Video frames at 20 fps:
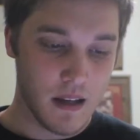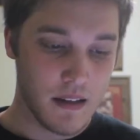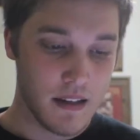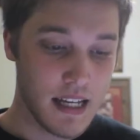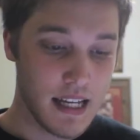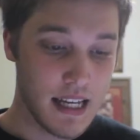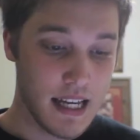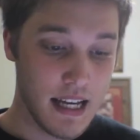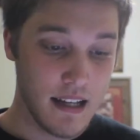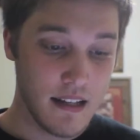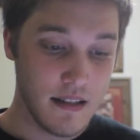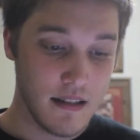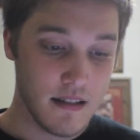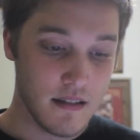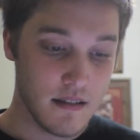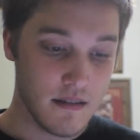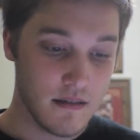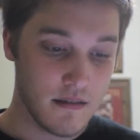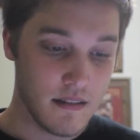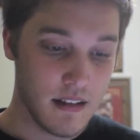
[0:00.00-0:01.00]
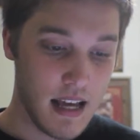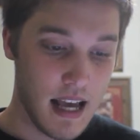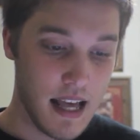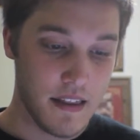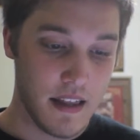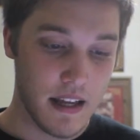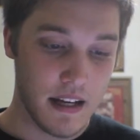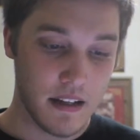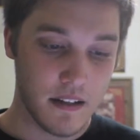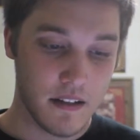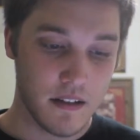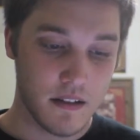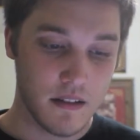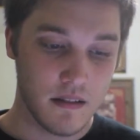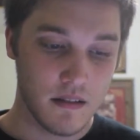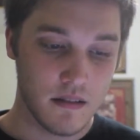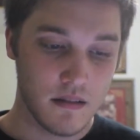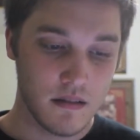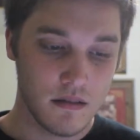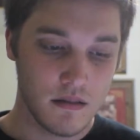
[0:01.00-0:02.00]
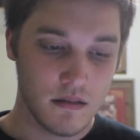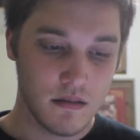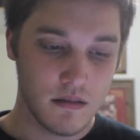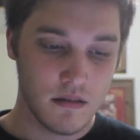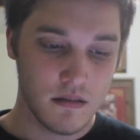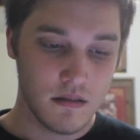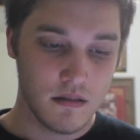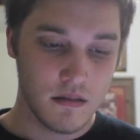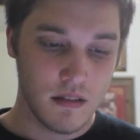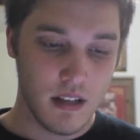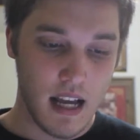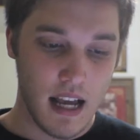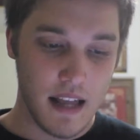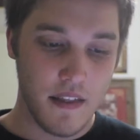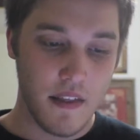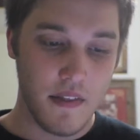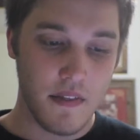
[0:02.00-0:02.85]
They kiss, and then, and